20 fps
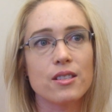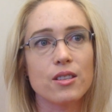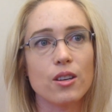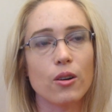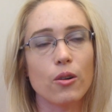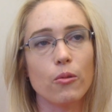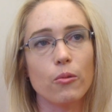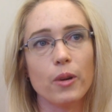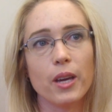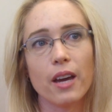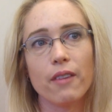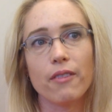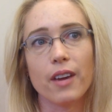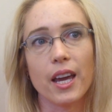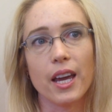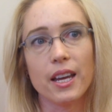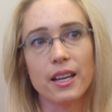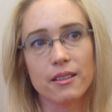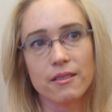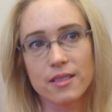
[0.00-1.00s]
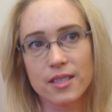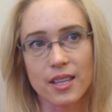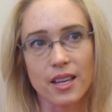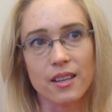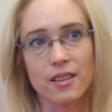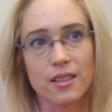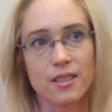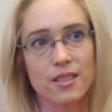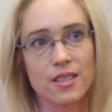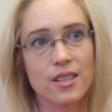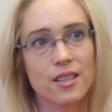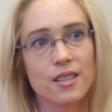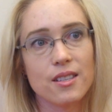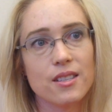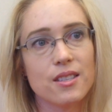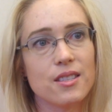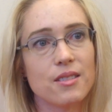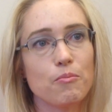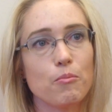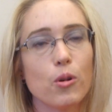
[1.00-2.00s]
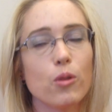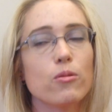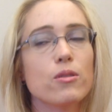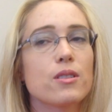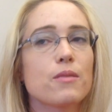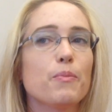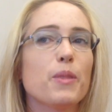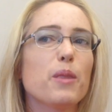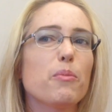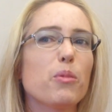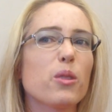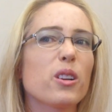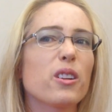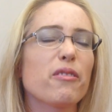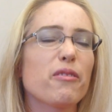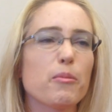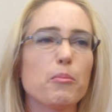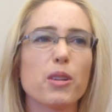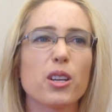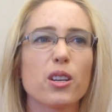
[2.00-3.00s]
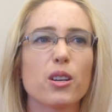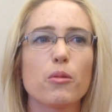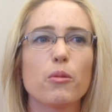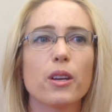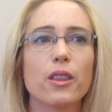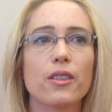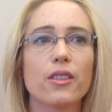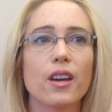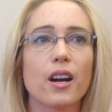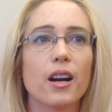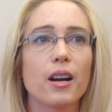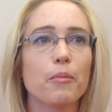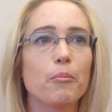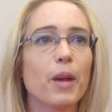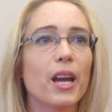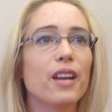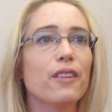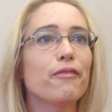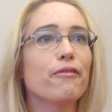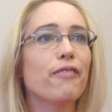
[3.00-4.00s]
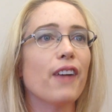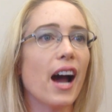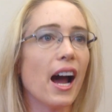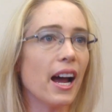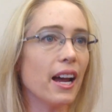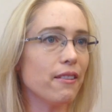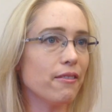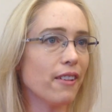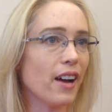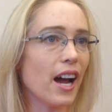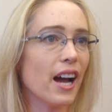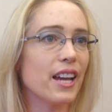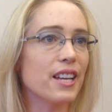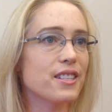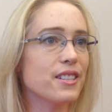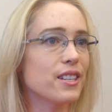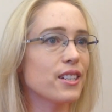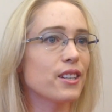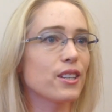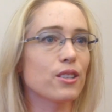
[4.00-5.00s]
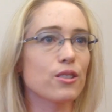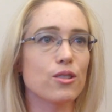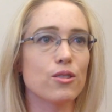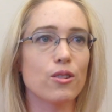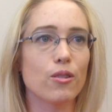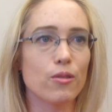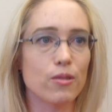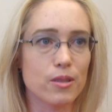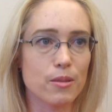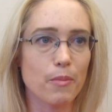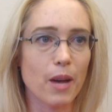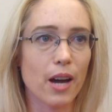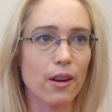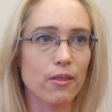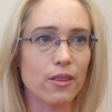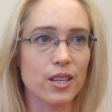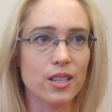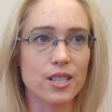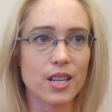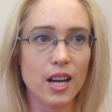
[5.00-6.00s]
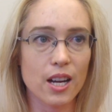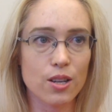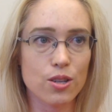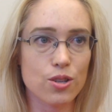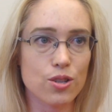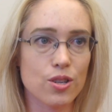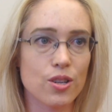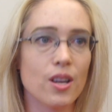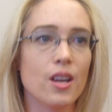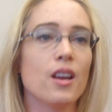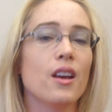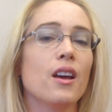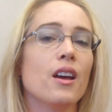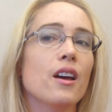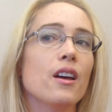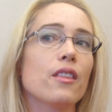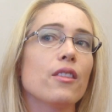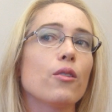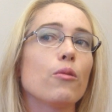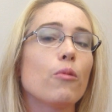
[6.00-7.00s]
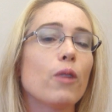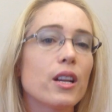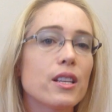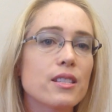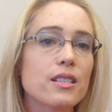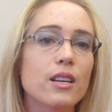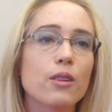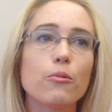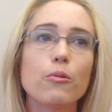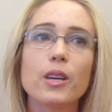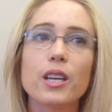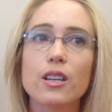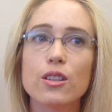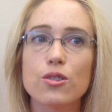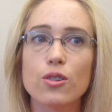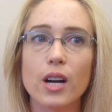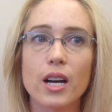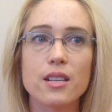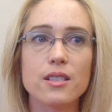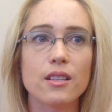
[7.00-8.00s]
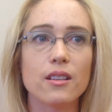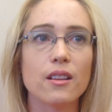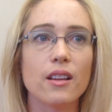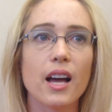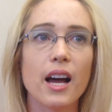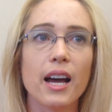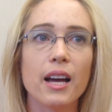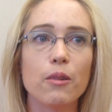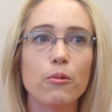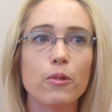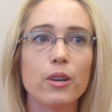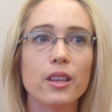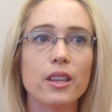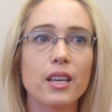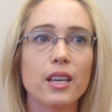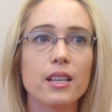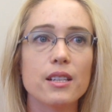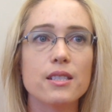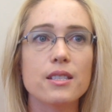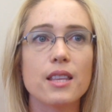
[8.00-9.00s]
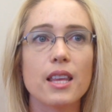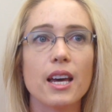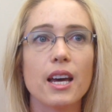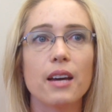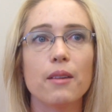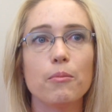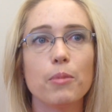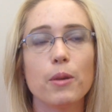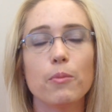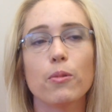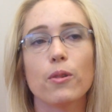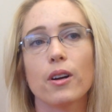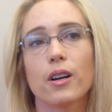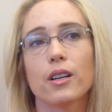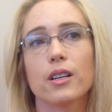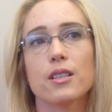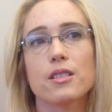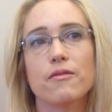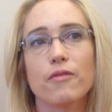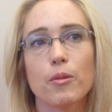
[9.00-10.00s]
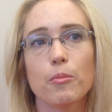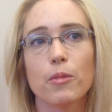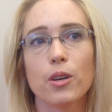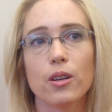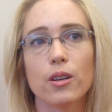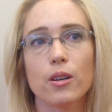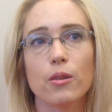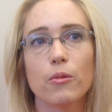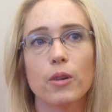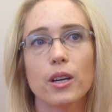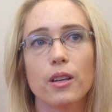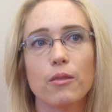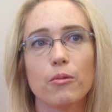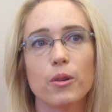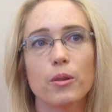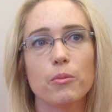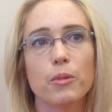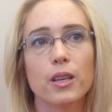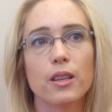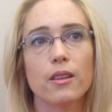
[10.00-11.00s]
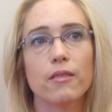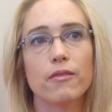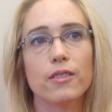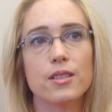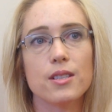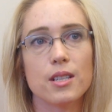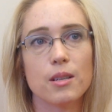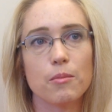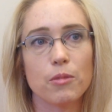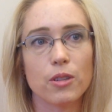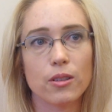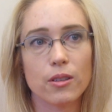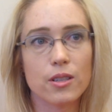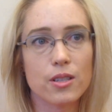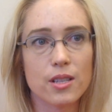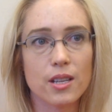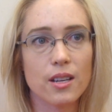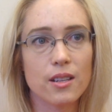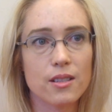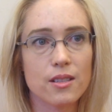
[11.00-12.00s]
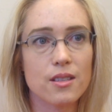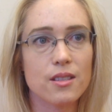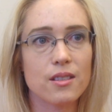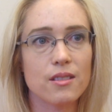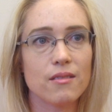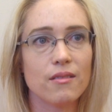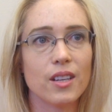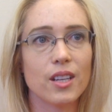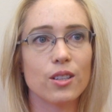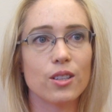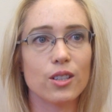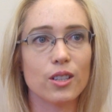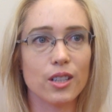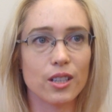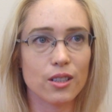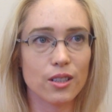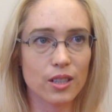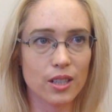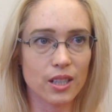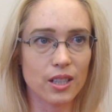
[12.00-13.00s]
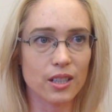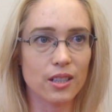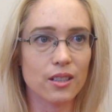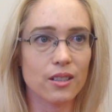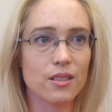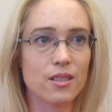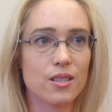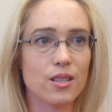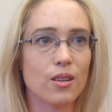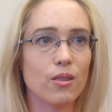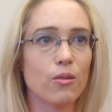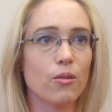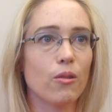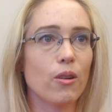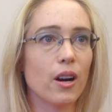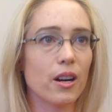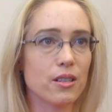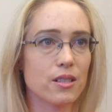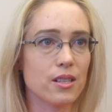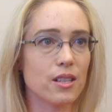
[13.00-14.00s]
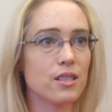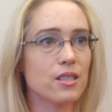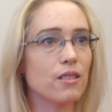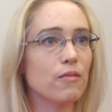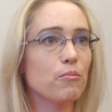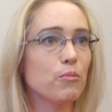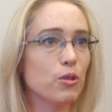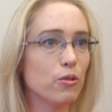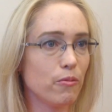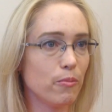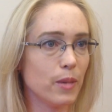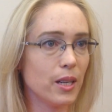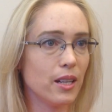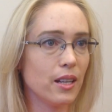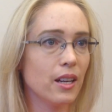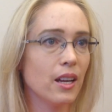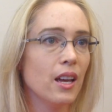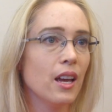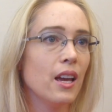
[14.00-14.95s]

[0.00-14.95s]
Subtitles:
So we have 8 senses. Most people are familiar with our main 5: eyes, ears, nose, mouth, and touch. The ones that we address a lot with kids that people aren't as familiar with would be the vestibular sense in your inner ear, so our sense of movement,